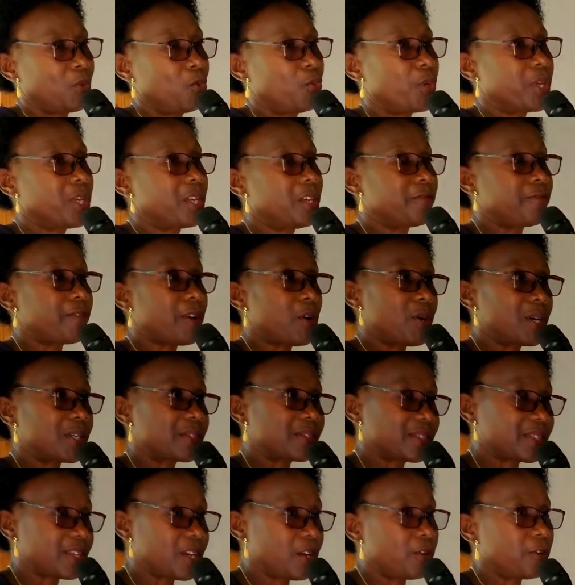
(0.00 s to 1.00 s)
We give
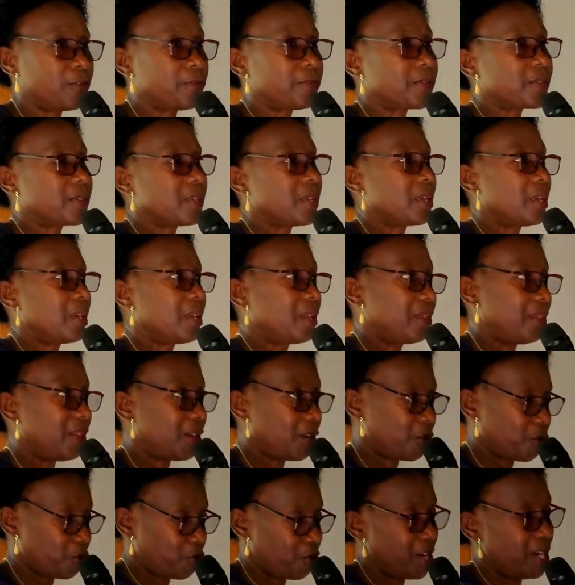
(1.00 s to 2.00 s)
ourselves
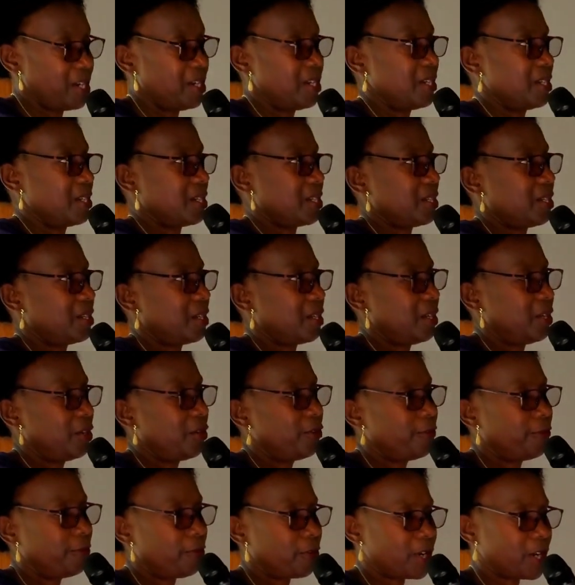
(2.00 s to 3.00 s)
the credit
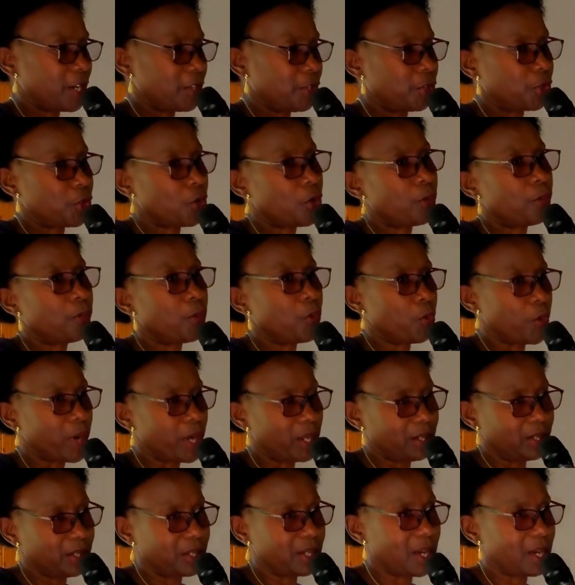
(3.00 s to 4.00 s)
for a job
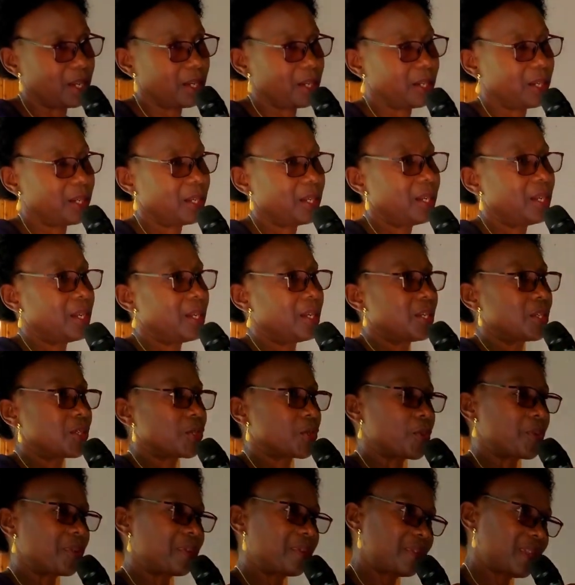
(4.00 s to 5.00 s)
well done.
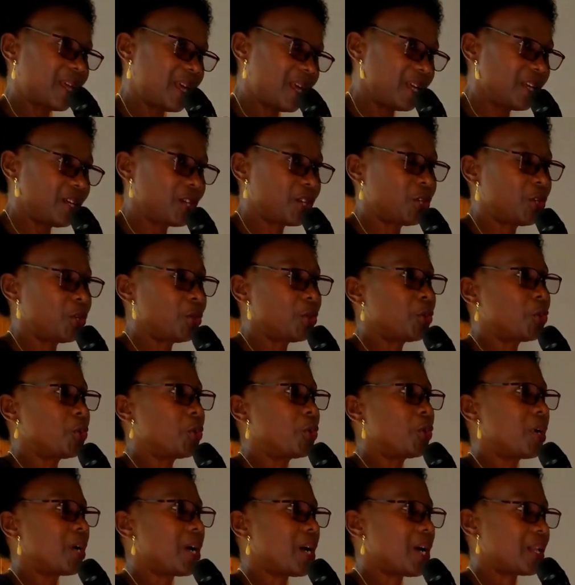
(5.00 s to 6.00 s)
So thank you
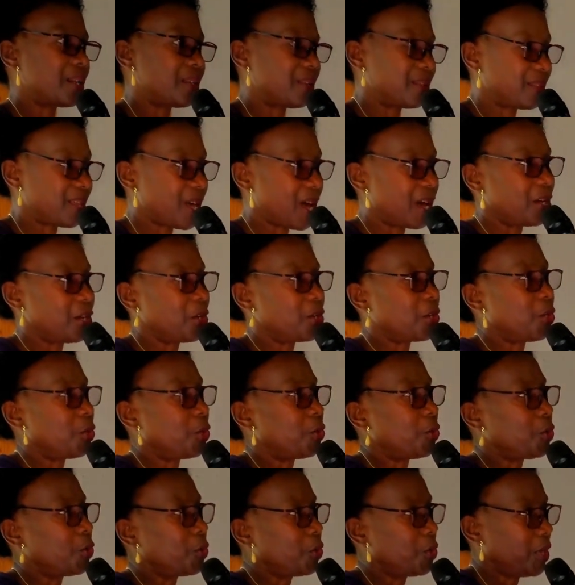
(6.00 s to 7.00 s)
and thank
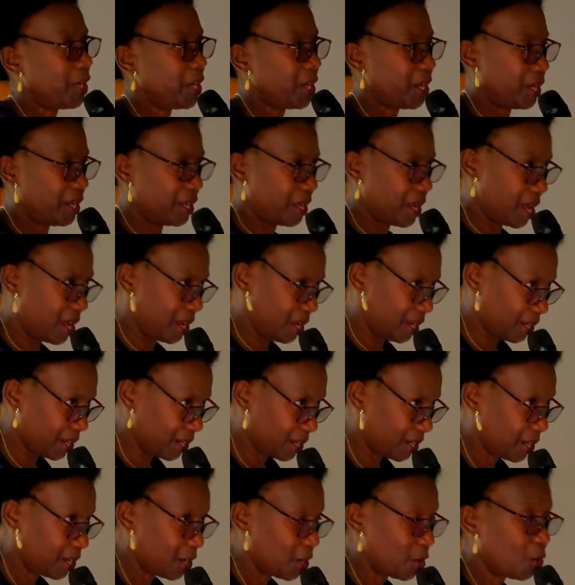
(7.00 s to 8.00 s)
you again.
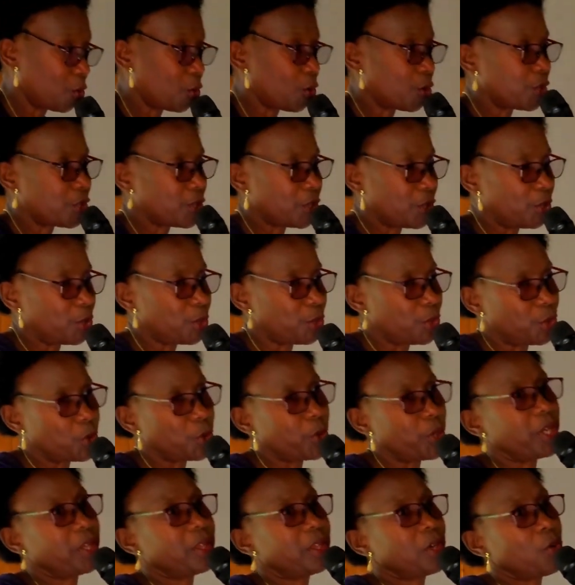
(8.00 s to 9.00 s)
Continue
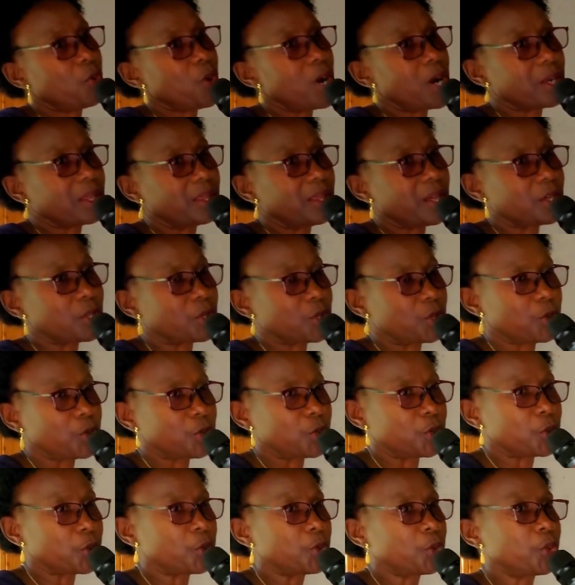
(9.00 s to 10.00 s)
doing the work that you
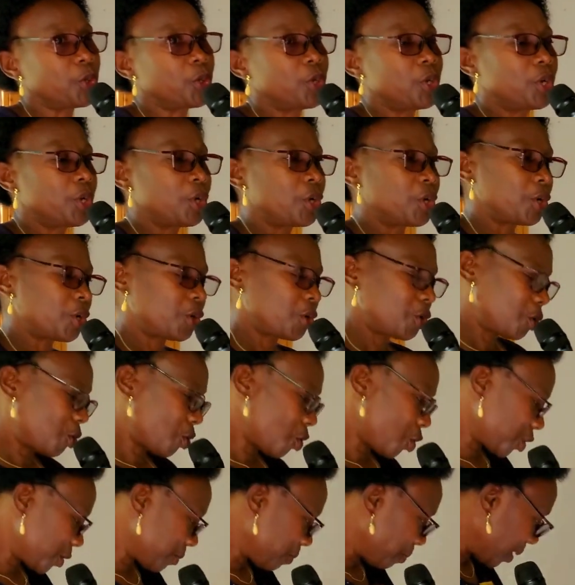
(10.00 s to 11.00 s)
do.
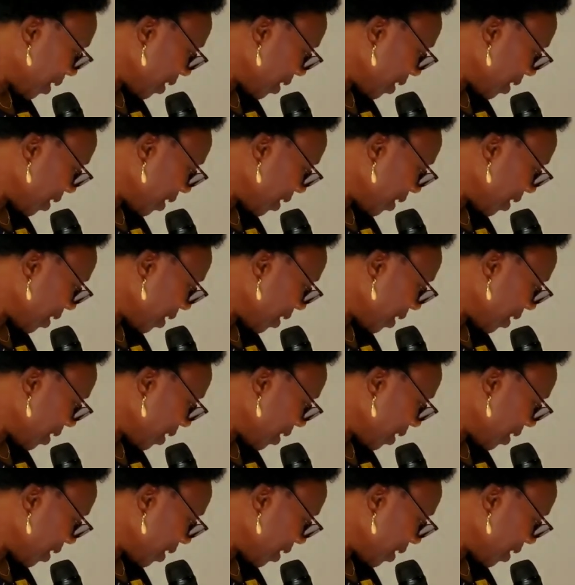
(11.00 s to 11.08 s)
God